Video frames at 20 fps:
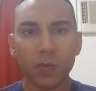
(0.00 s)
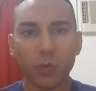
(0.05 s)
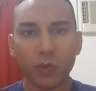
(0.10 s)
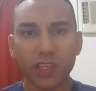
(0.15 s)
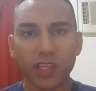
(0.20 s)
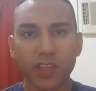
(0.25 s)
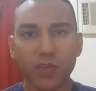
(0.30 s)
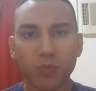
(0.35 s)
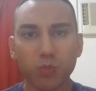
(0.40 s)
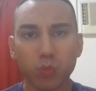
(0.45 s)

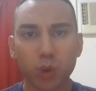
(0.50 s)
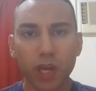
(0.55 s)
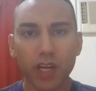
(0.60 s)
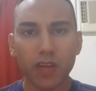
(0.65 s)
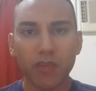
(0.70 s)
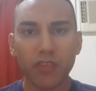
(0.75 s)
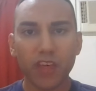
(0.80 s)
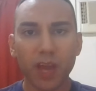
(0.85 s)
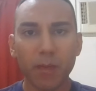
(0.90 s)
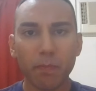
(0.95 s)
which is one
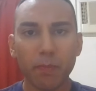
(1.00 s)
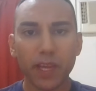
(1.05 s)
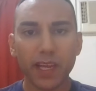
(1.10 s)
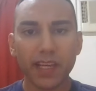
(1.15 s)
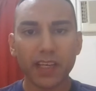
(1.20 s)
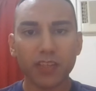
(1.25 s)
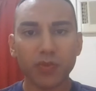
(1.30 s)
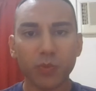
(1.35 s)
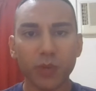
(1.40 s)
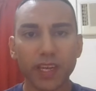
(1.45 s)
of their
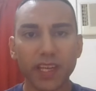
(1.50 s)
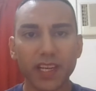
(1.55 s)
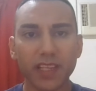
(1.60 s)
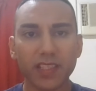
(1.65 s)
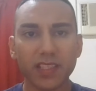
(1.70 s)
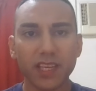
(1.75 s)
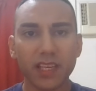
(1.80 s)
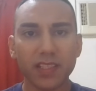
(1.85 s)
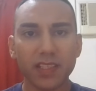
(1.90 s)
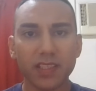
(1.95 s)
biggest
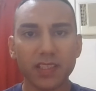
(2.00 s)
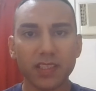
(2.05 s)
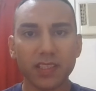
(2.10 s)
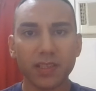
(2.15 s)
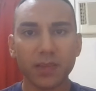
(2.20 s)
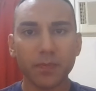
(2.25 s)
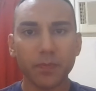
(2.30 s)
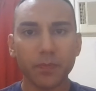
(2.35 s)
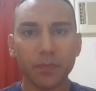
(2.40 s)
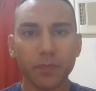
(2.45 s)
weaknesses.